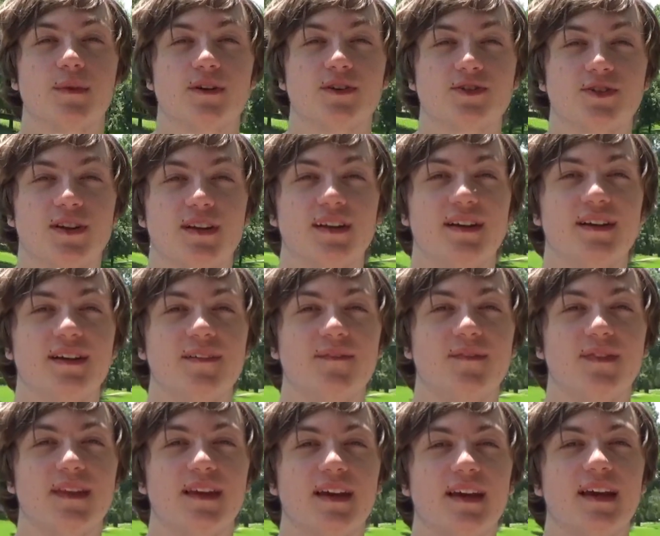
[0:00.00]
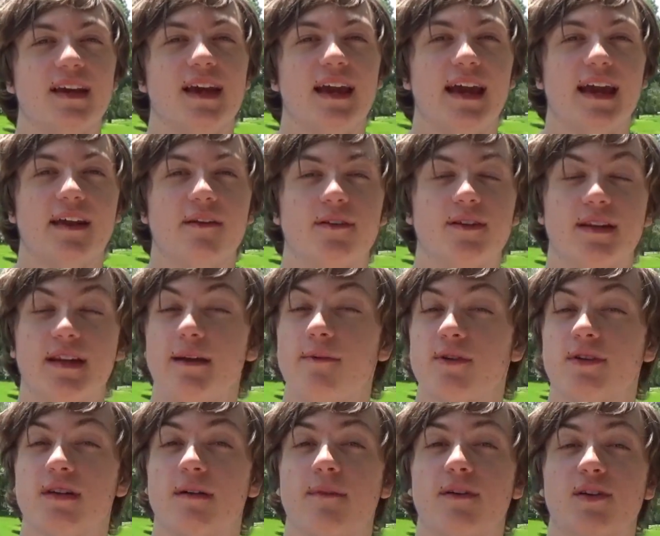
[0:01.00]
Australia, and today we're
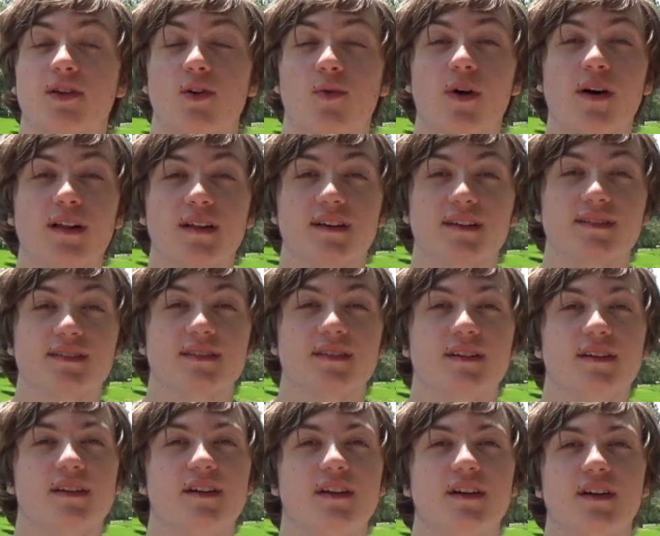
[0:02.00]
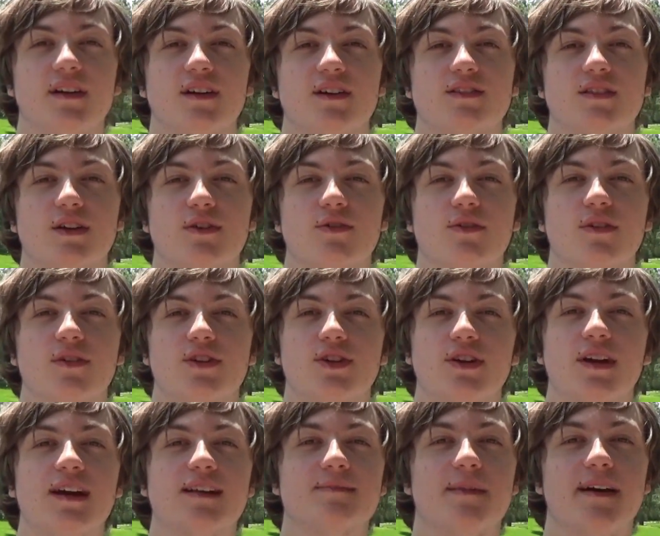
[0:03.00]
talking about koalas. So do you
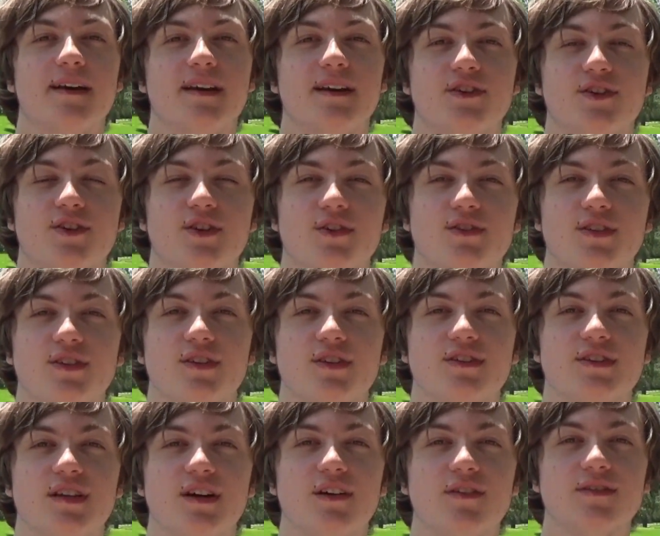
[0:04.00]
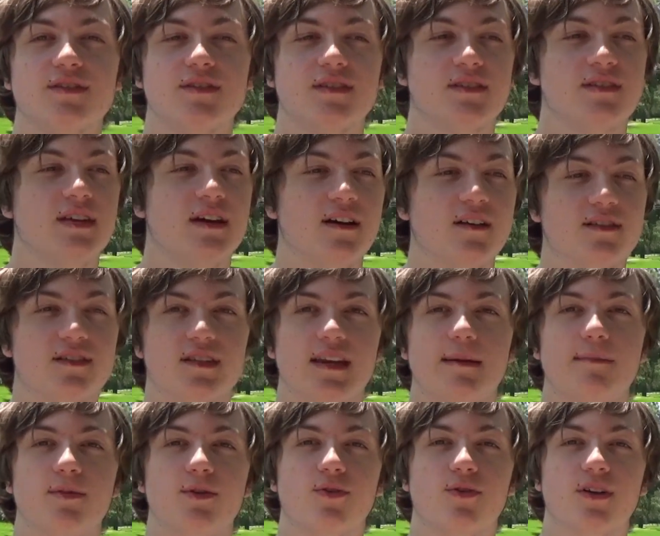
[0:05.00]
guys mind introducing yourselves? Tell us the
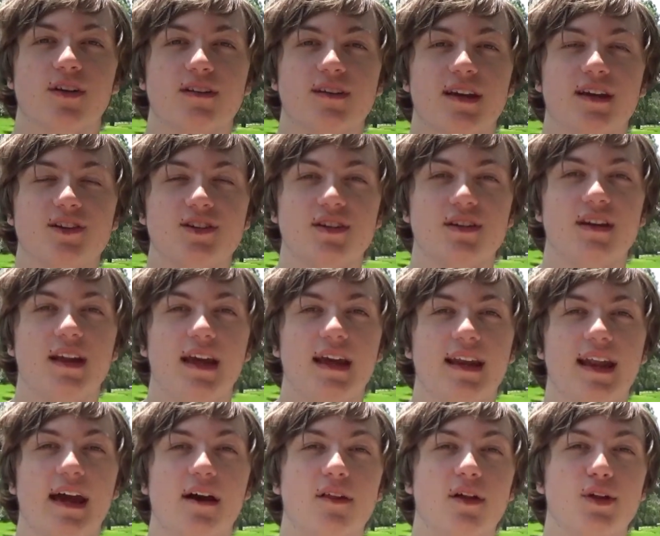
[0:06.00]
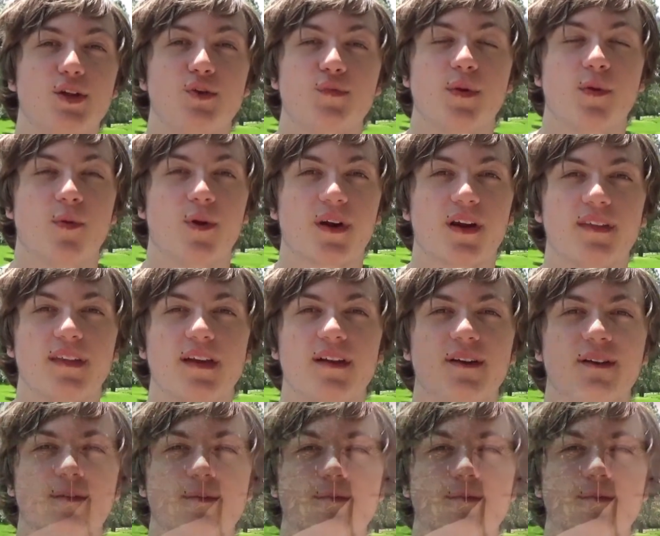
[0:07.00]
name of the organization and how long you've been working there.